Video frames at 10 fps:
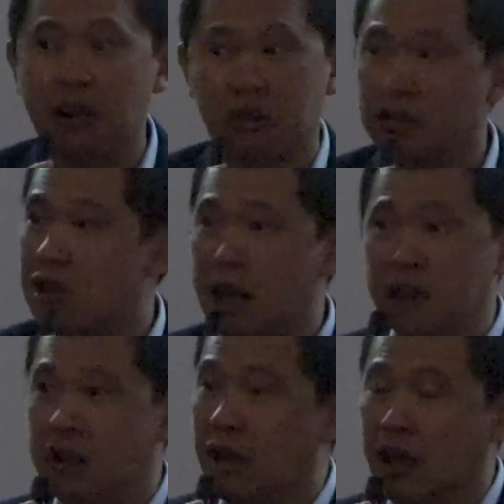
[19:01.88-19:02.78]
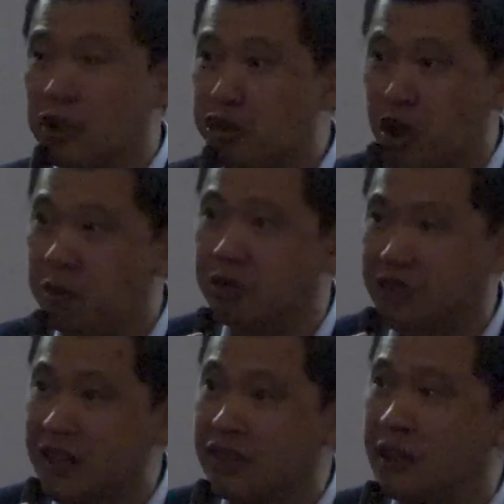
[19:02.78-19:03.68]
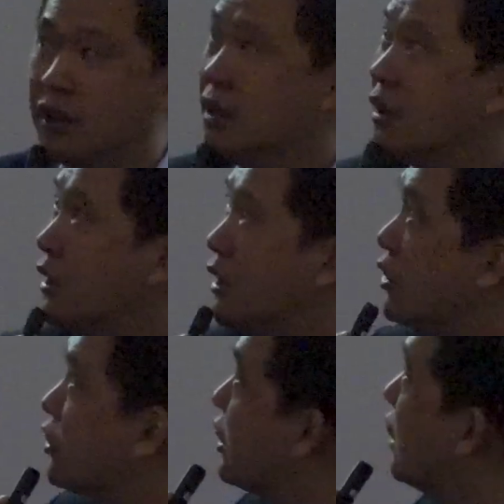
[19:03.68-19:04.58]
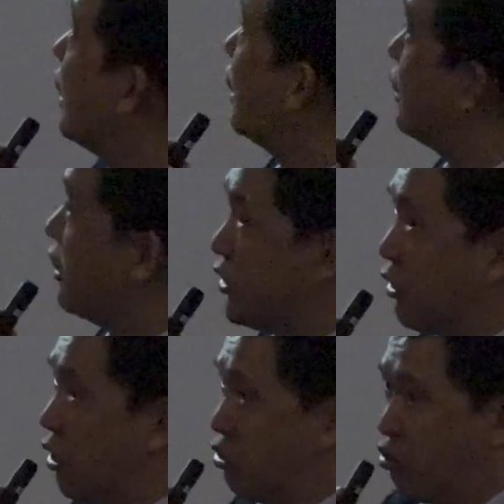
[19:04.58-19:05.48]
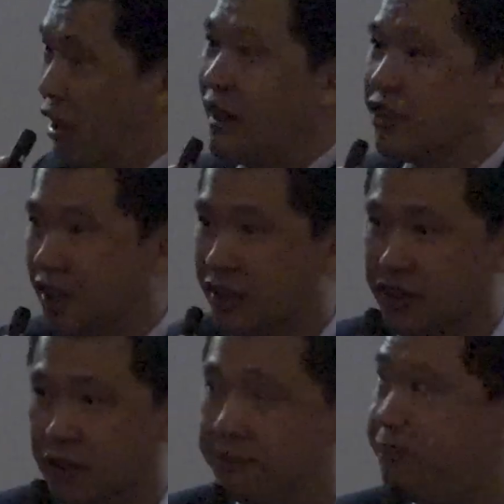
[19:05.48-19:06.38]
no longer a La Trobe center. It's an Australian center.